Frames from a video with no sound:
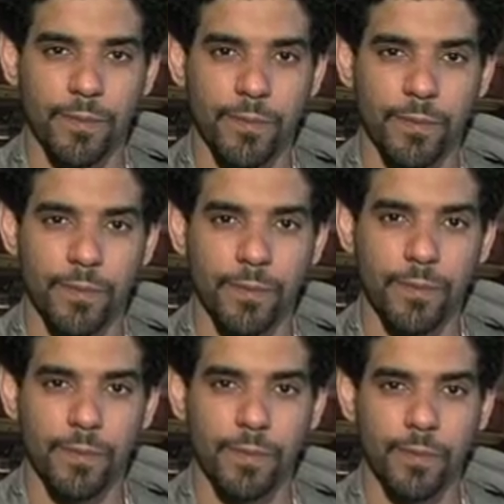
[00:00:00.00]
today, you
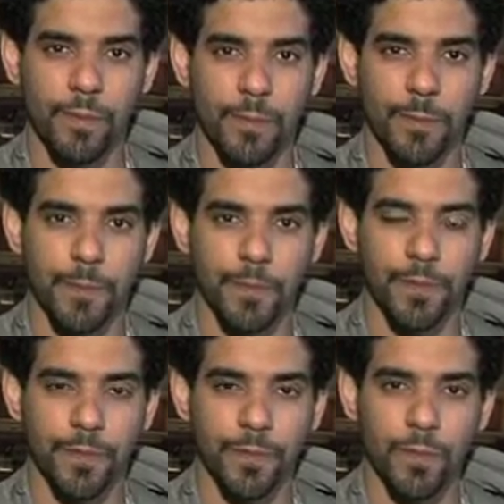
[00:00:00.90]
know, throughout
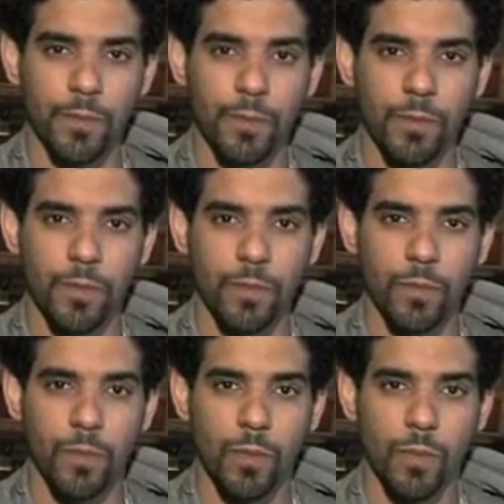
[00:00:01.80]
the day, a factor
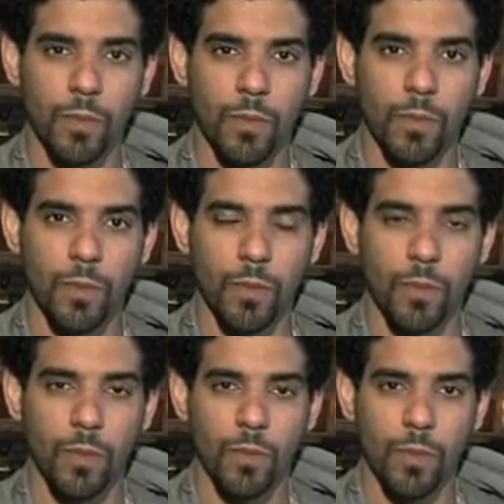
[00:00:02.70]
in your decision
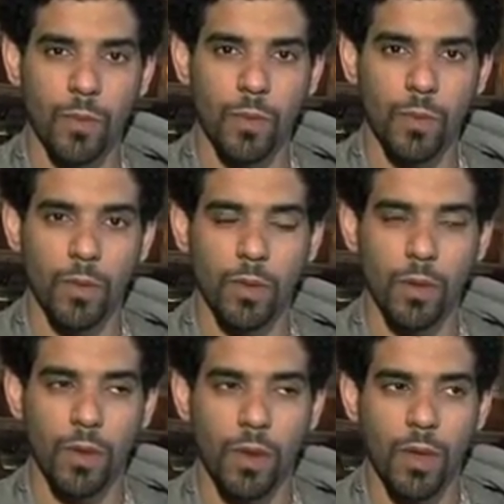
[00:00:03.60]
in that last
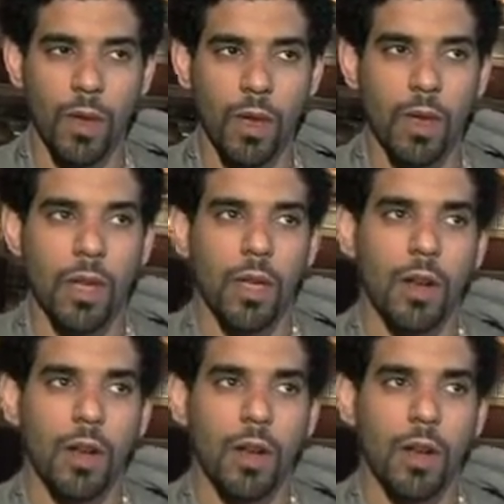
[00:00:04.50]
hand?